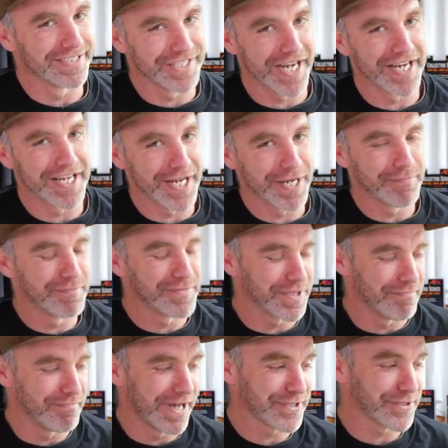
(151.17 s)
JDM,
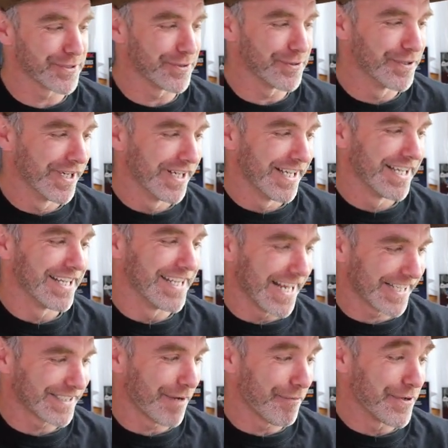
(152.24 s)
some muscle.
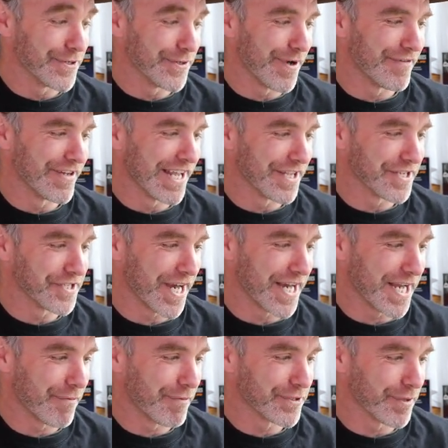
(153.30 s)
Next up, we do have another
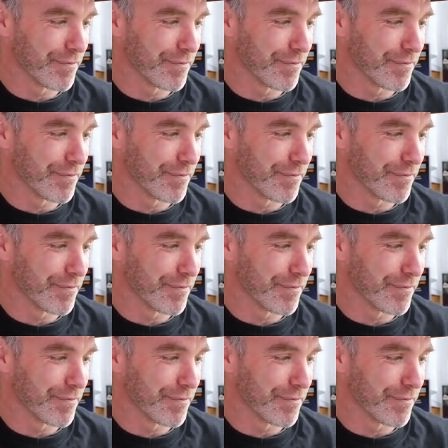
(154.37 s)
JDM, which